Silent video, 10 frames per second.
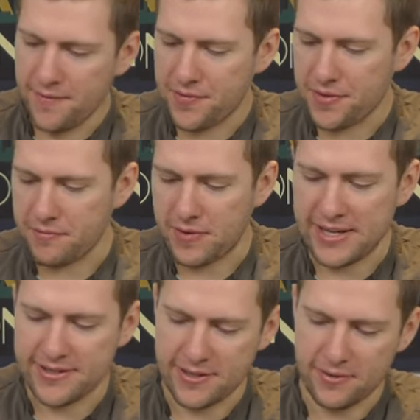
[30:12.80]
the
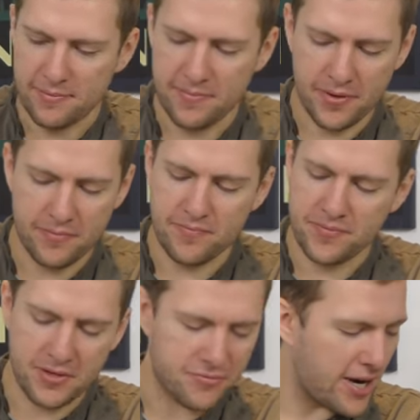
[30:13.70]
rest of the the,
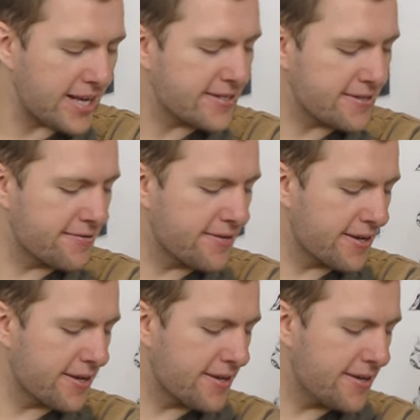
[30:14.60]
the rest of
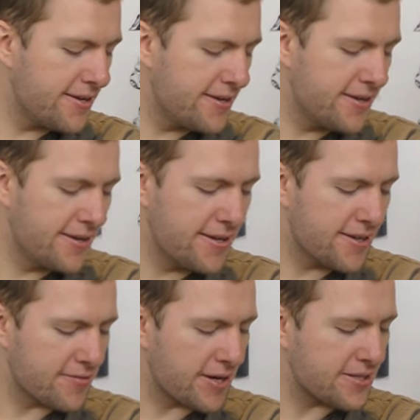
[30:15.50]
the
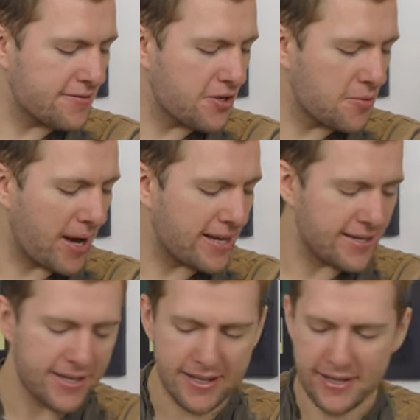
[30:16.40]
the rest of
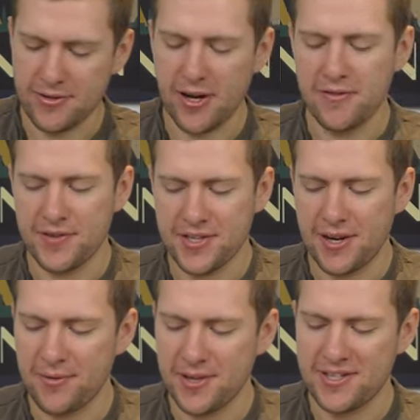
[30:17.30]
humanity, let's not
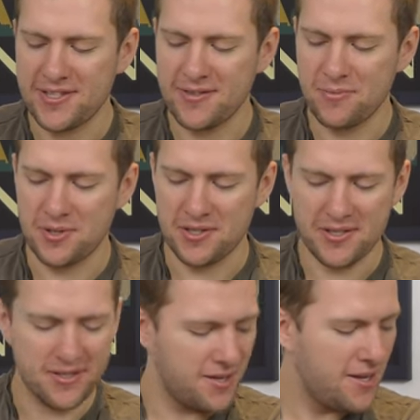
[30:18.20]
oversell this, was
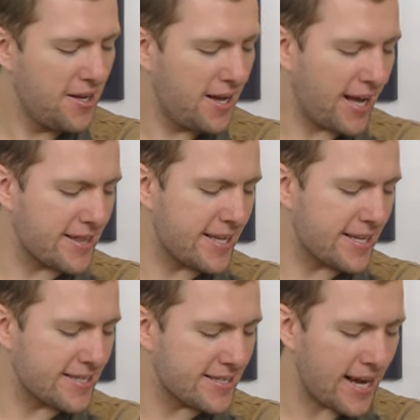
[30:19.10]
had the
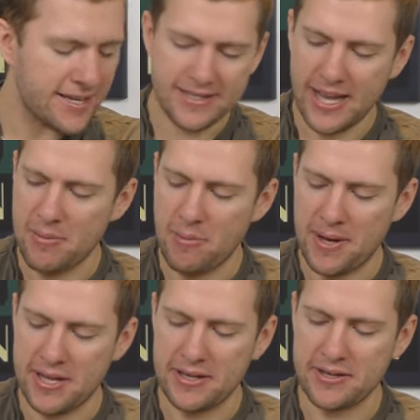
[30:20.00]
exact same
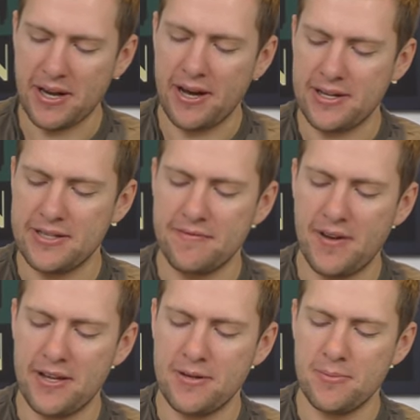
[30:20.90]
opinion going into
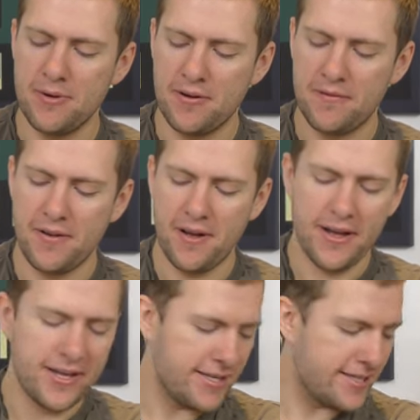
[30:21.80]
Venom of
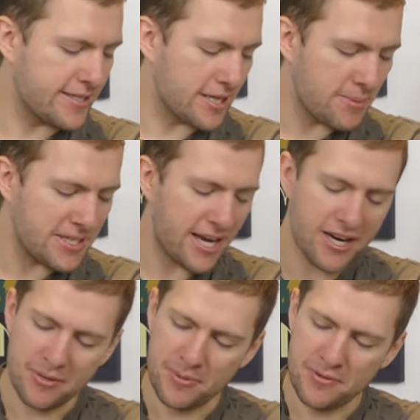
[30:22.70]
this is going to be
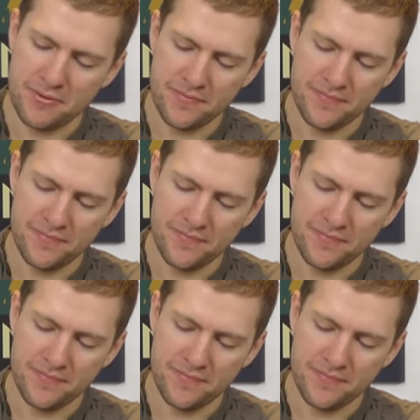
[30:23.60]
terrible.